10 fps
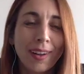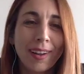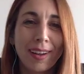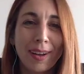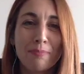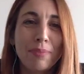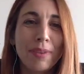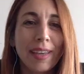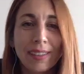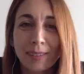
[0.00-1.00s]
uh,
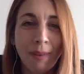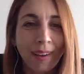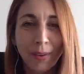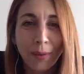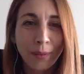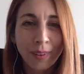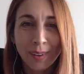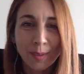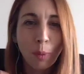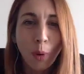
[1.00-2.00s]
build my
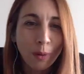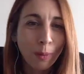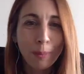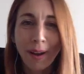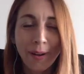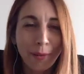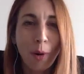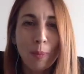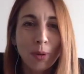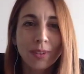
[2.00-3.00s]
own small mobile
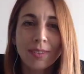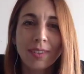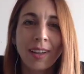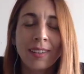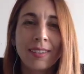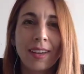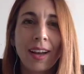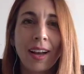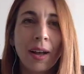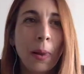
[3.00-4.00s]
robots. And
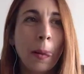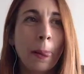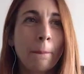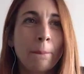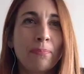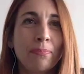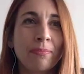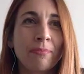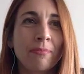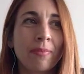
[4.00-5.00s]

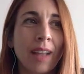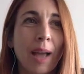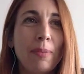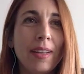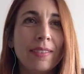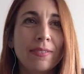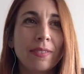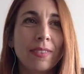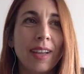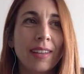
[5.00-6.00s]
mm, I believe
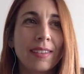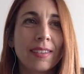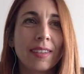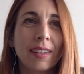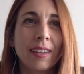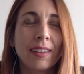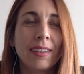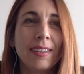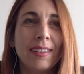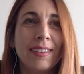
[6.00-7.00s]
that
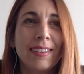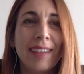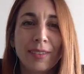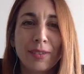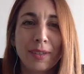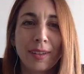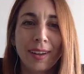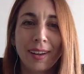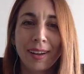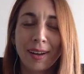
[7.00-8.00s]

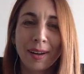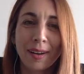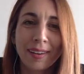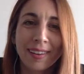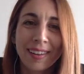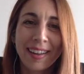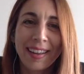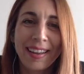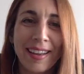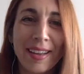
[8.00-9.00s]
that
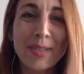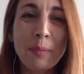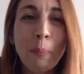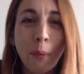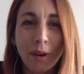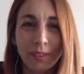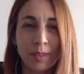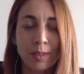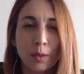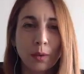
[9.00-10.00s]
is
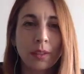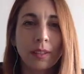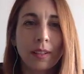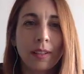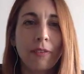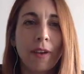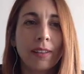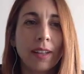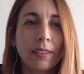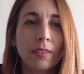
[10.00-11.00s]
important. So the
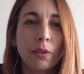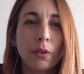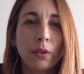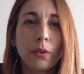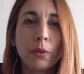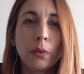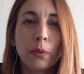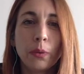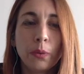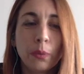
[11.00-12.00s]
fact that you
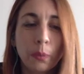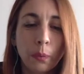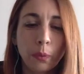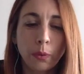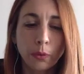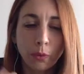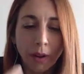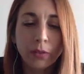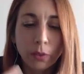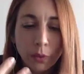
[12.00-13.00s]
you you, you
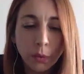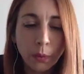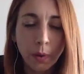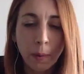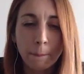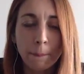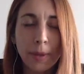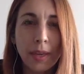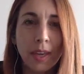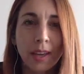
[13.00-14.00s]
try to
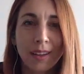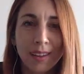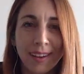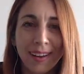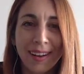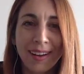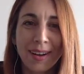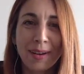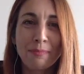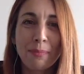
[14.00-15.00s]
be
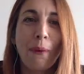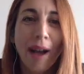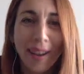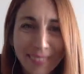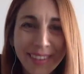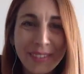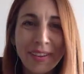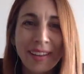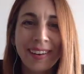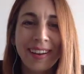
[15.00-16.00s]
proactive
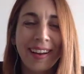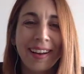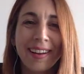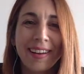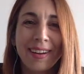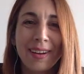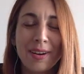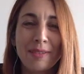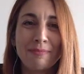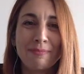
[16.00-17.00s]
in
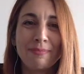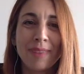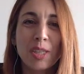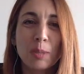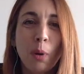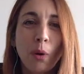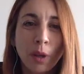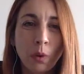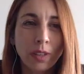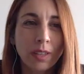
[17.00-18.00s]
um,
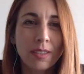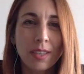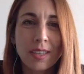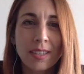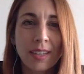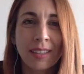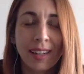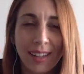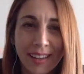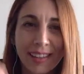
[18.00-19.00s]
exploring what exists and
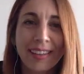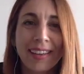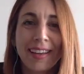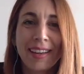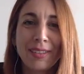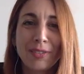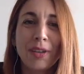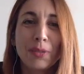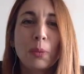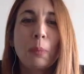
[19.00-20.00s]
like
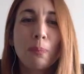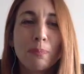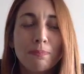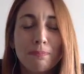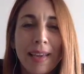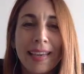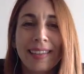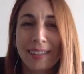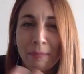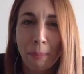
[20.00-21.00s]
trying to make
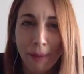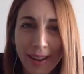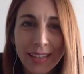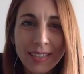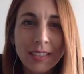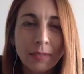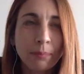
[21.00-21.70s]
it in place.